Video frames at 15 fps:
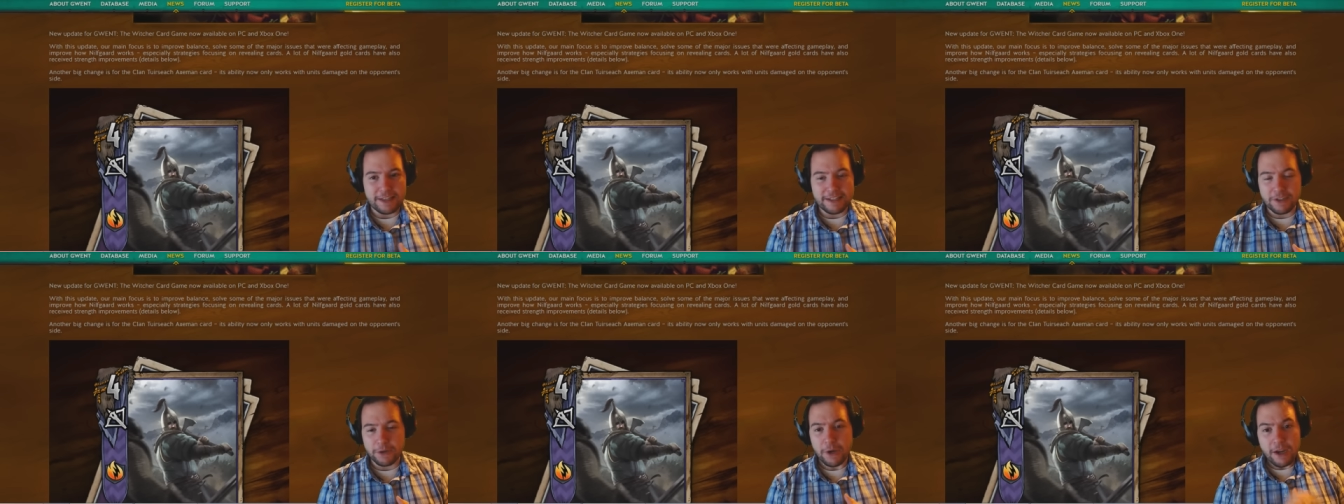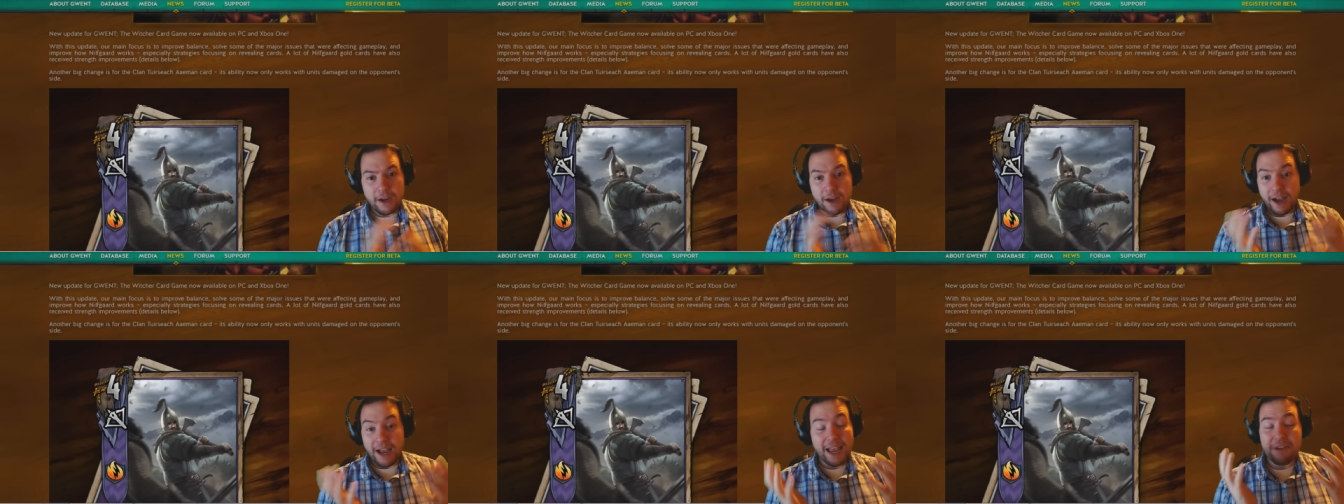So
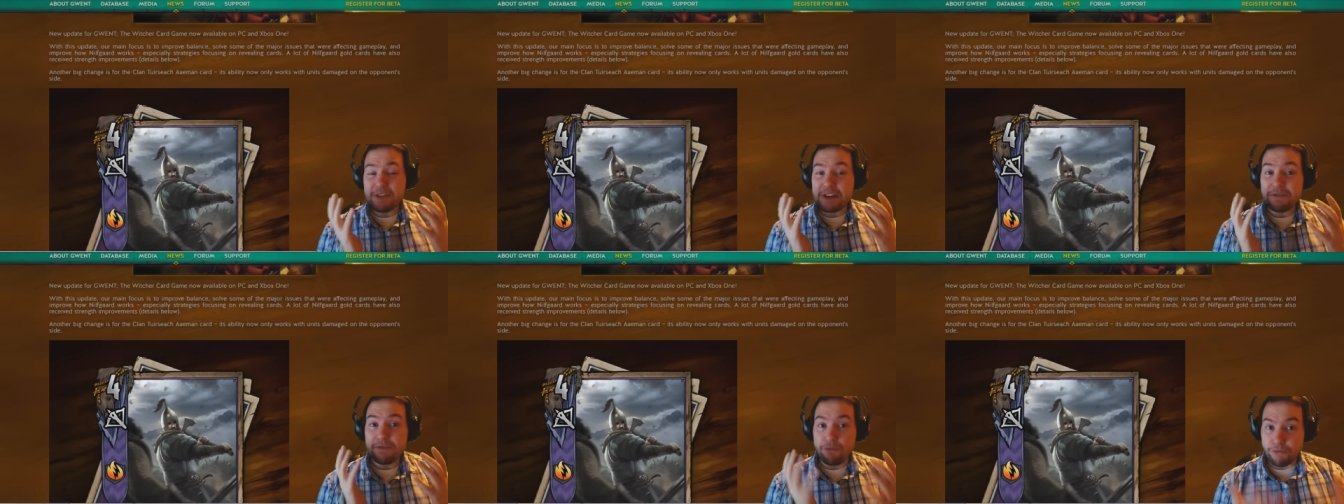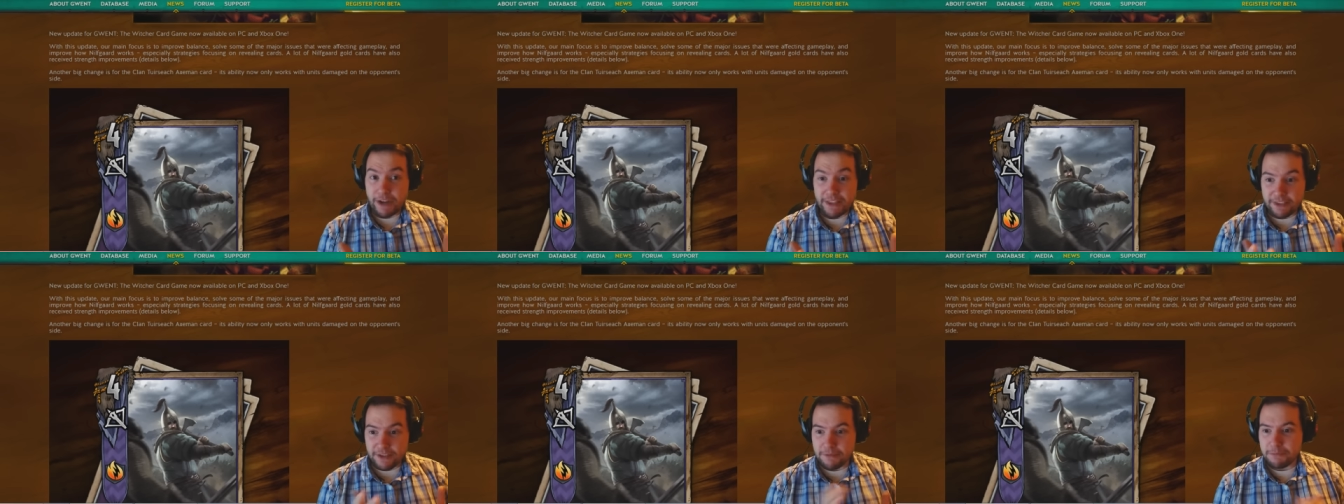I haven't even
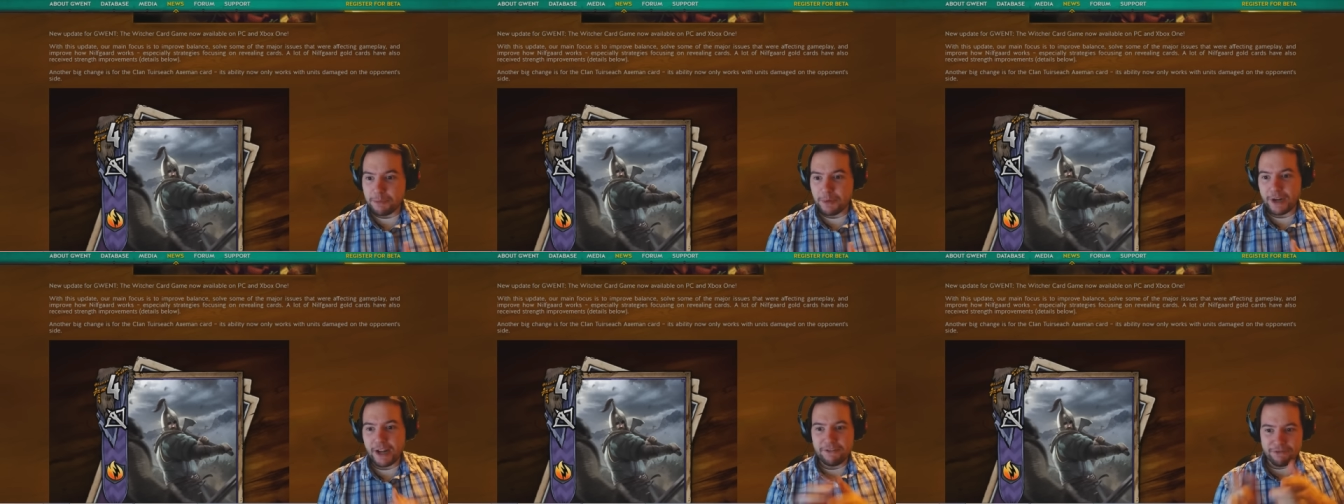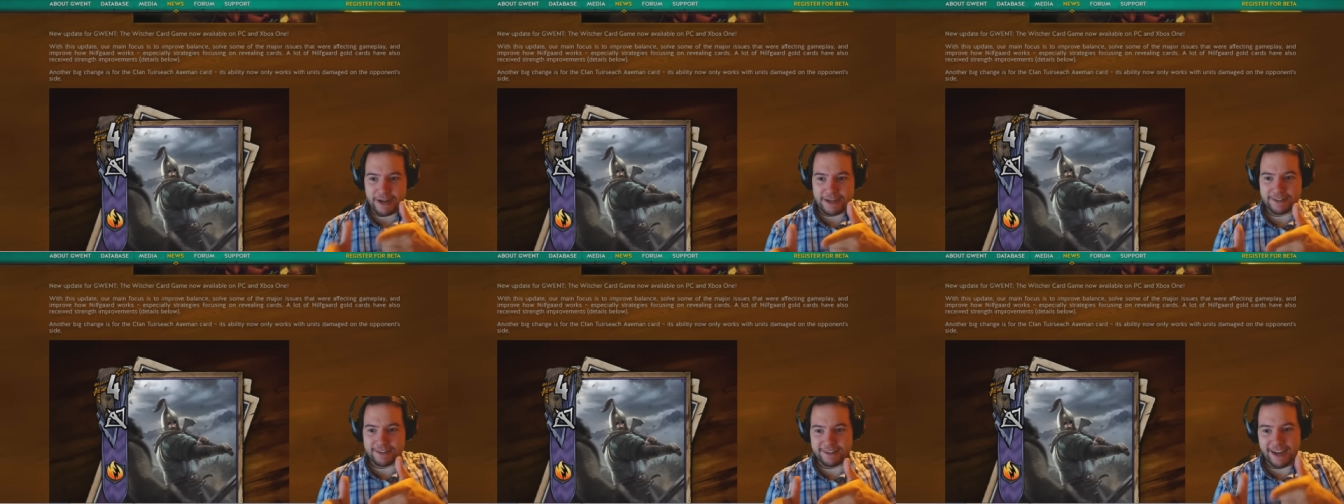read them, but
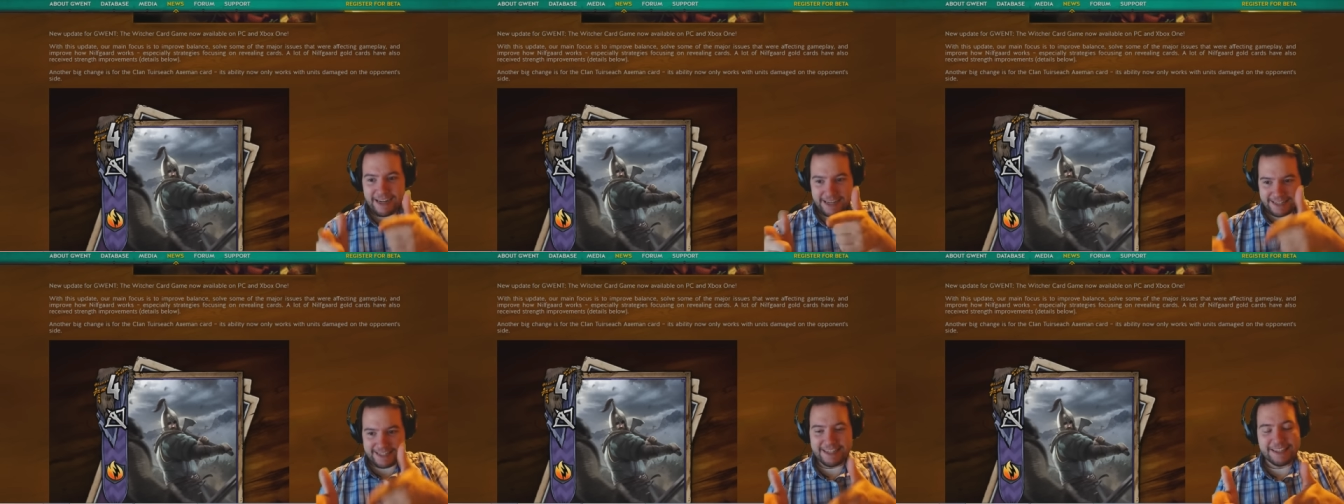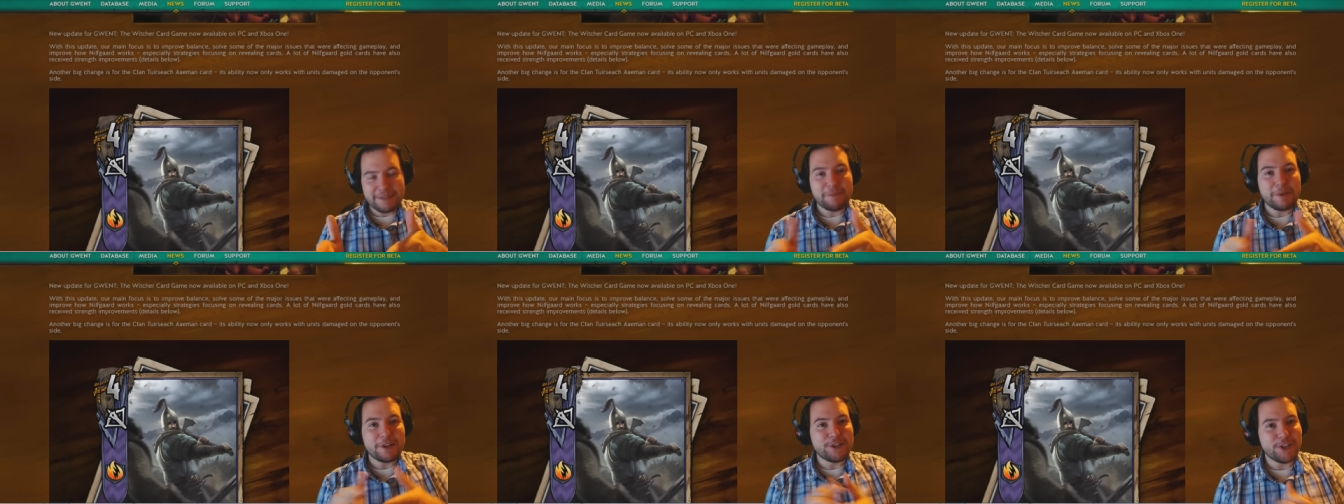I can see this
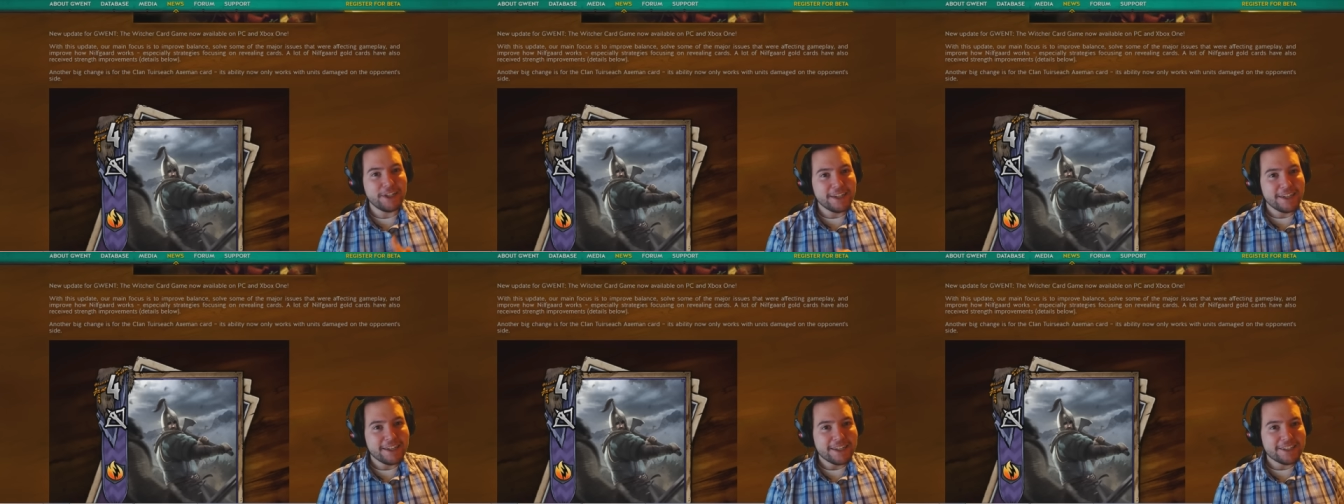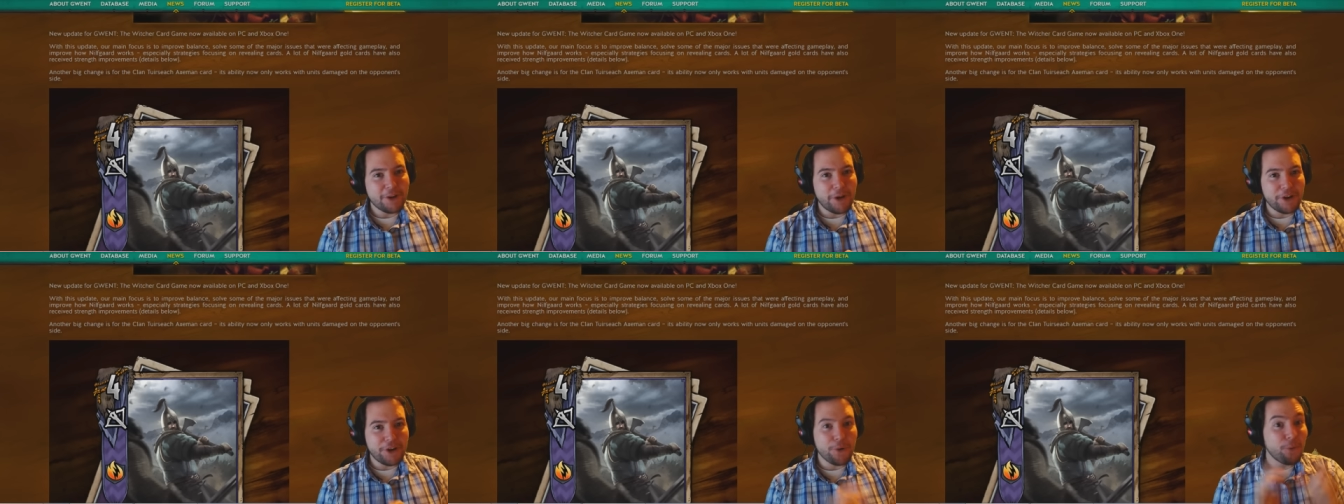picture, so
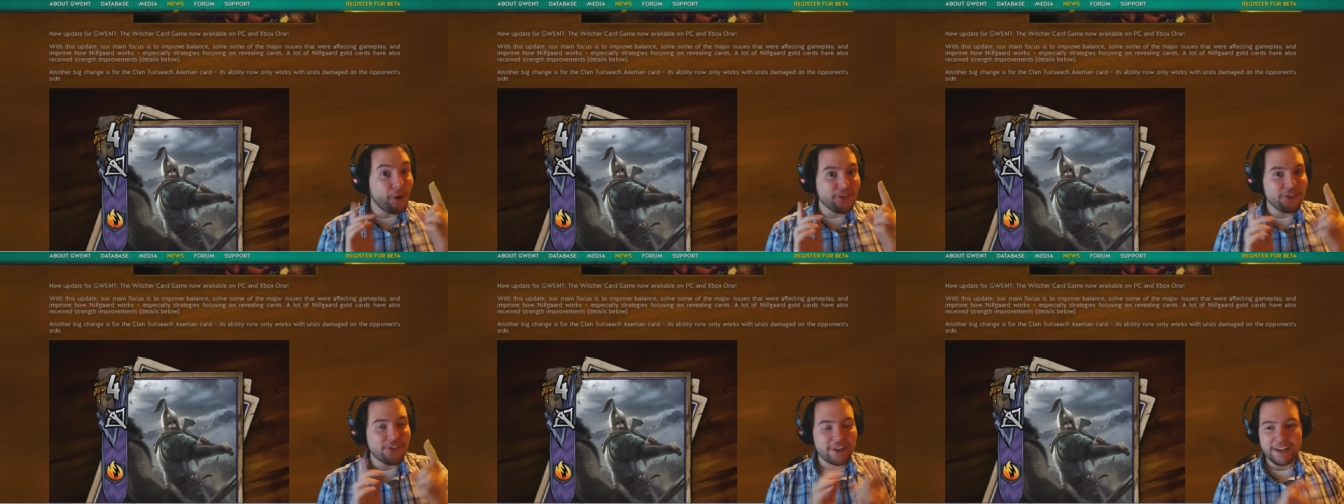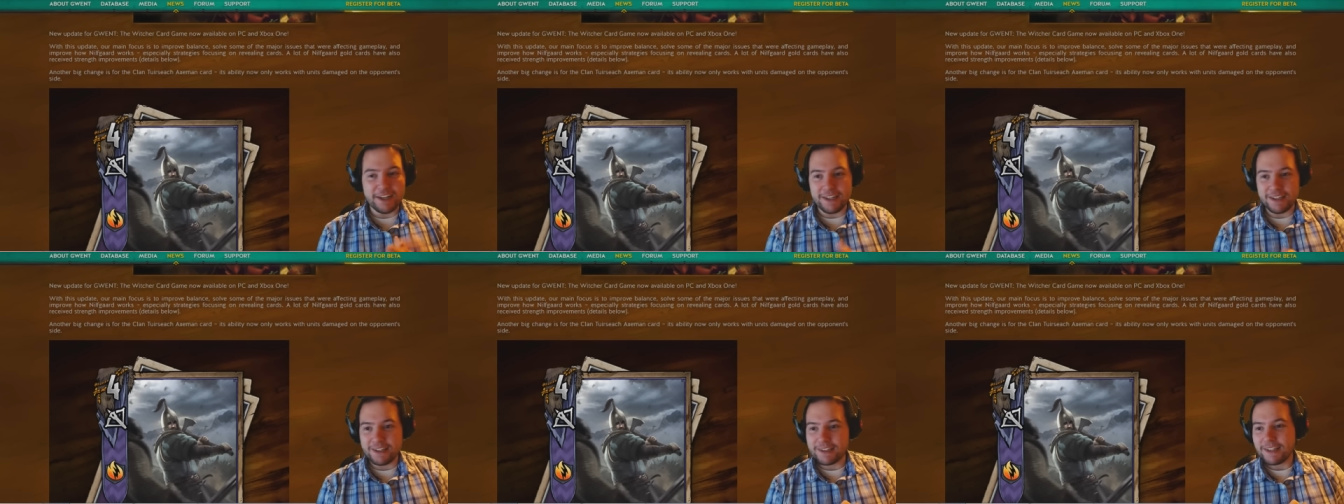I know one thing at
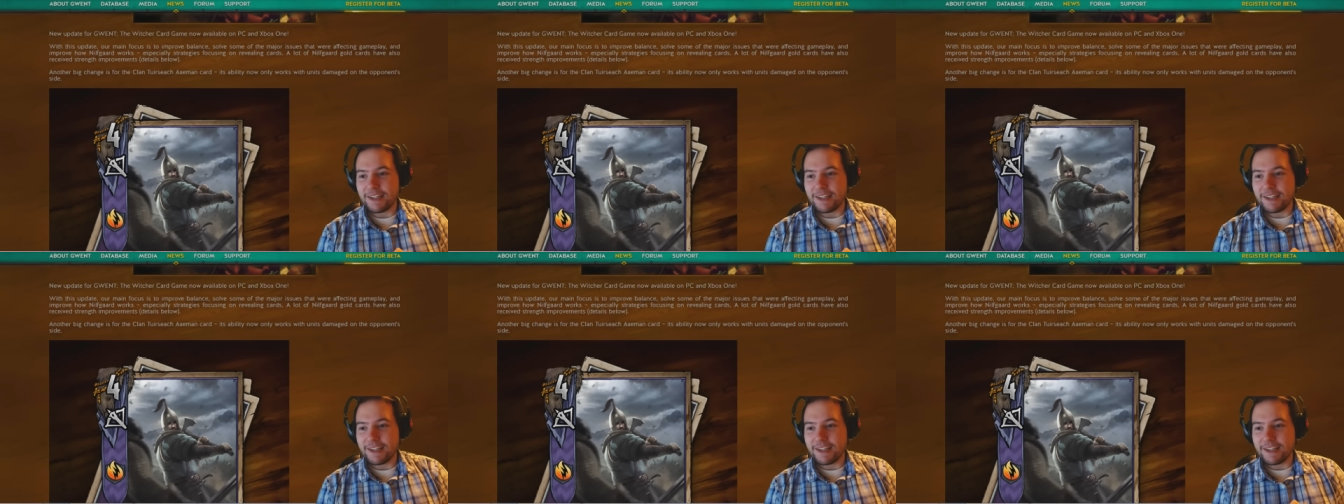least.